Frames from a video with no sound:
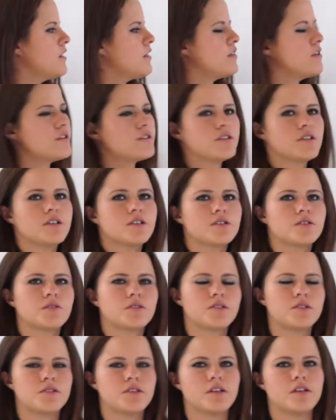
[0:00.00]
This is
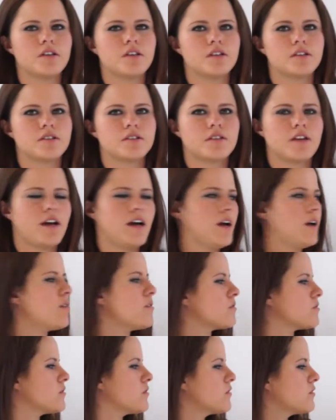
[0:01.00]
Christina's
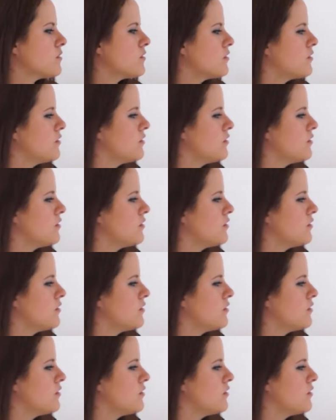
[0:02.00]
house.